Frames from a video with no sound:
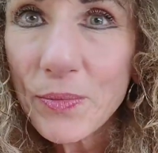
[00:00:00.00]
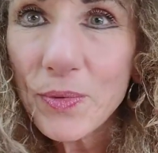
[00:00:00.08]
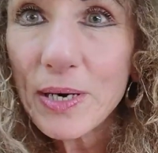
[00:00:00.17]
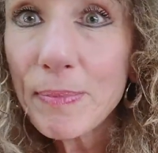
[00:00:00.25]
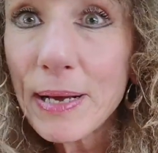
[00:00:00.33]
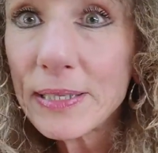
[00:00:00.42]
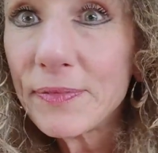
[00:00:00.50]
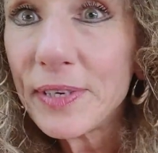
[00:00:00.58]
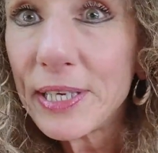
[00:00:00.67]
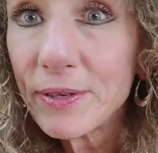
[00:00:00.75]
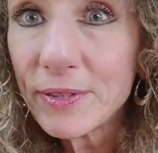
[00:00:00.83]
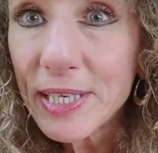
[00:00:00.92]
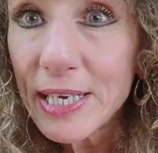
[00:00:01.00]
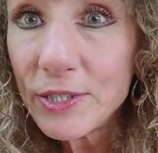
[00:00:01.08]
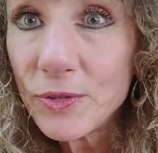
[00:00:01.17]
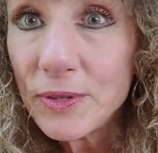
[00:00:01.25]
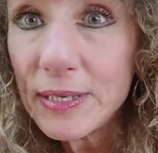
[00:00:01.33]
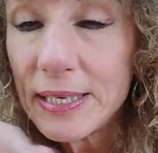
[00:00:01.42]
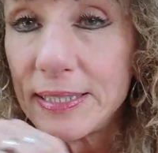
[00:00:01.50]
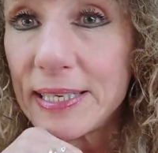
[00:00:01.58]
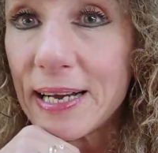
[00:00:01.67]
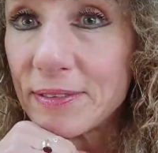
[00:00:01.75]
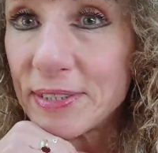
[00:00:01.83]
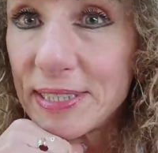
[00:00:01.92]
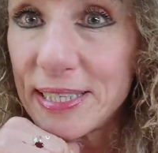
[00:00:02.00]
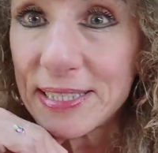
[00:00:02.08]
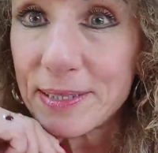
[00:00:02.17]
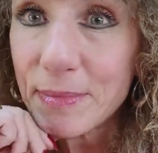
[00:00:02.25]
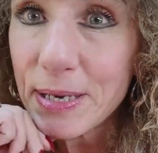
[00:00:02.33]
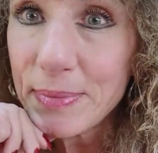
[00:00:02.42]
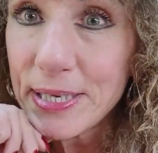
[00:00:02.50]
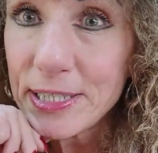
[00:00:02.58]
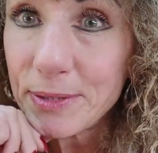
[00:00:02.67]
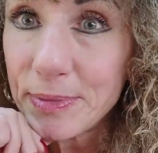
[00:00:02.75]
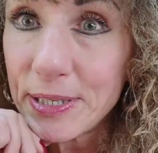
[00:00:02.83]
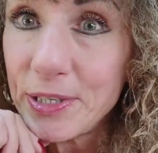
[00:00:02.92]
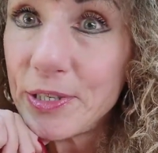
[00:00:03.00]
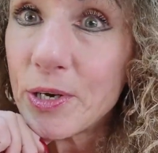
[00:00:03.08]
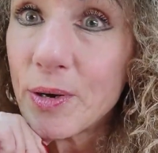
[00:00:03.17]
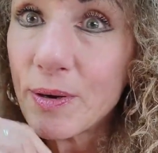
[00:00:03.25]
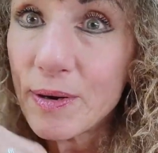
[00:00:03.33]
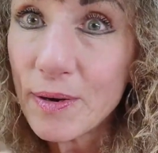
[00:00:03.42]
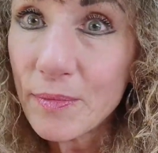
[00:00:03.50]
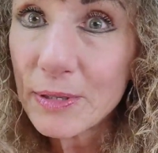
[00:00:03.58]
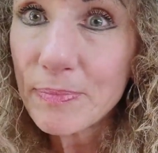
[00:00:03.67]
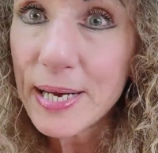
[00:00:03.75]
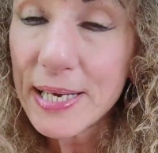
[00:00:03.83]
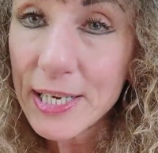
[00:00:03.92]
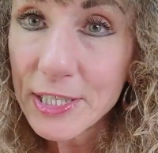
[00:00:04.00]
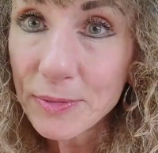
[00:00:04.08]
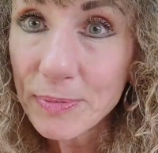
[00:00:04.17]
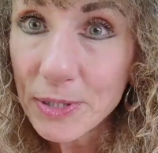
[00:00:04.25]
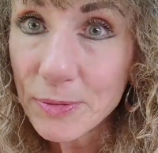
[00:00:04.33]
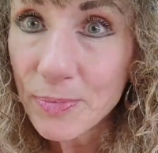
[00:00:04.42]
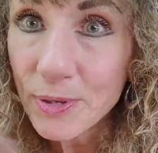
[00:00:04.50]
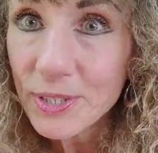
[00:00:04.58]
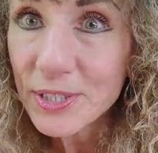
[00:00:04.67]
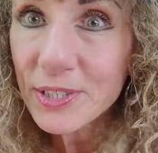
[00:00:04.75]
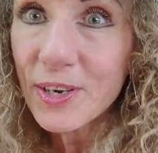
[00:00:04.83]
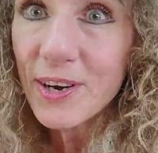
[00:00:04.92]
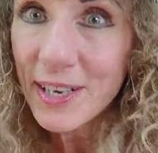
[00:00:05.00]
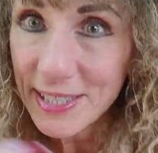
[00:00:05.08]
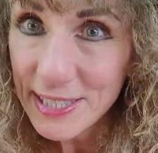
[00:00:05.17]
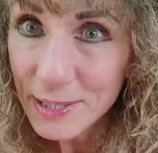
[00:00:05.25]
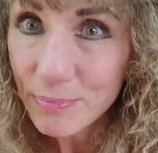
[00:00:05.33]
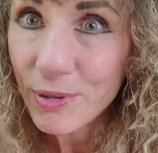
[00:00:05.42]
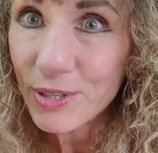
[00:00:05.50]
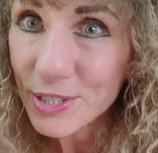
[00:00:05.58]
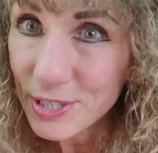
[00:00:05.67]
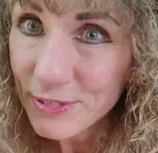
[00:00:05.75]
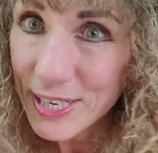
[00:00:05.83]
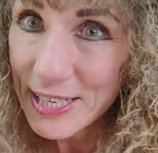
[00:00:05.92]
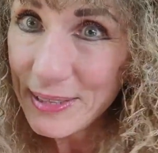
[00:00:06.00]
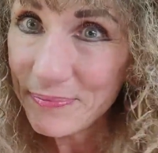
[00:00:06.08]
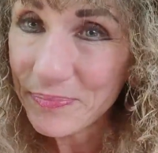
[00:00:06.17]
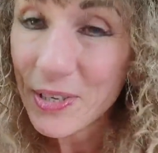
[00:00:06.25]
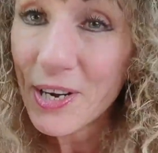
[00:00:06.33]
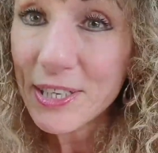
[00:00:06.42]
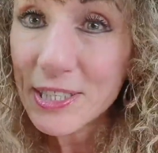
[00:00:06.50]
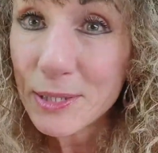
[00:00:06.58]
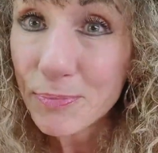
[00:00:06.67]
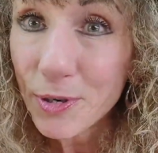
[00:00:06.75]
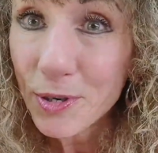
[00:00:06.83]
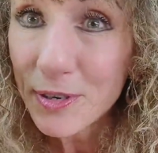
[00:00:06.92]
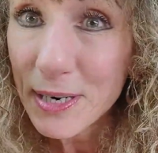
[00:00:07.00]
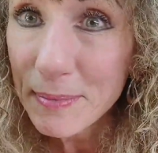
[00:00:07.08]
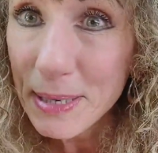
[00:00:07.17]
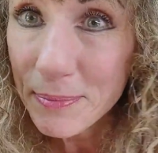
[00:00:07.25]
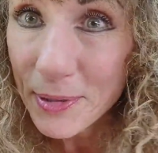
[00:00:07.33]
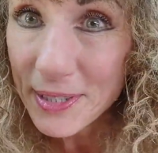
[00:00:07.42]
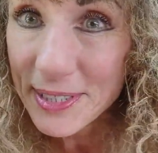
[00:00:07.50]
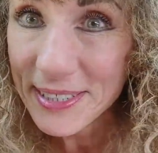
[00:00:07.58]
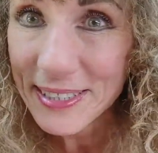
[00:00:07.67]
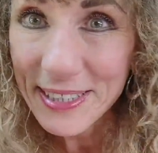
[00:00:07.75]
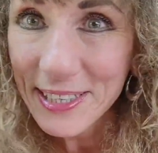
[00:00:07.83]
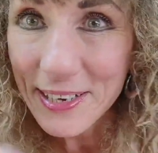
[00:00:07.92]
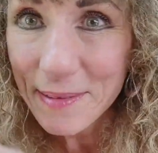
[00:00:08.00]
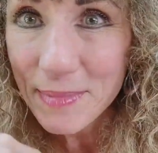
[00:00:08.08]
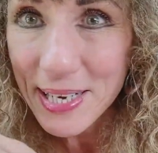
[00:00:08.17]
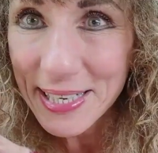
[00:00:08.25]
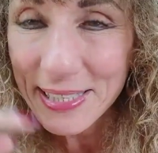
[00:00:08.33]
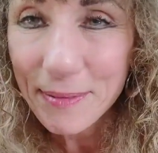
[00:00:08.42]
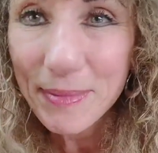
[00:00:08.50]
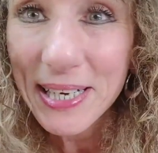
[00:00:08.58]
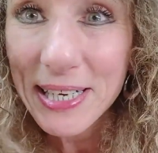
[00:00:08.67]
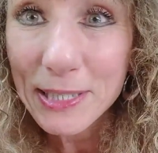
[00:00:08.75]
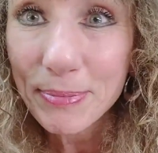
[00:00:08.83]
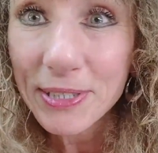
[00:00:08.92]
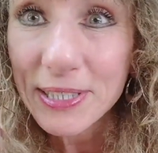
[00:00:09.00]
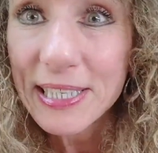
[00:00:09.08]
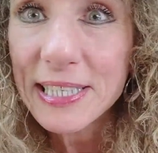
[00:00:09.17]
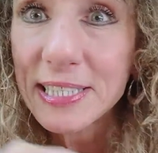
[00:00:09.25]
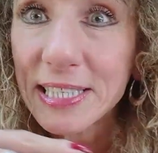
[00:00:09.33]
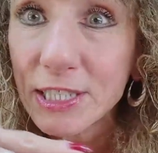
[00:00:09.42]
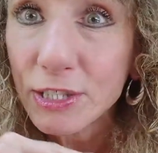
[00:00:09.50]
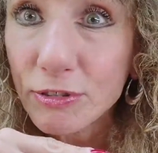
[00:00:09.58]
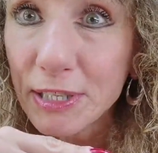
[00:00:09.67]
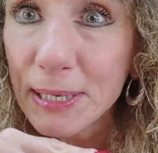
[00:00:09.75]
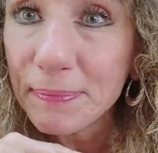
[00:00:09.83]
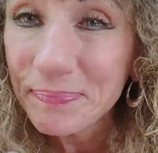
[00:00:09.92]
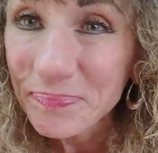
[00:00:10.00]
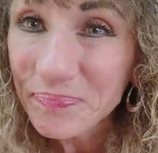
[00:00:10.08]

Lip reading: what about the videos I do downstairs in my basement? With my husband's books, all his books, right? All his programming books. They're not mine, they're my husband's. His history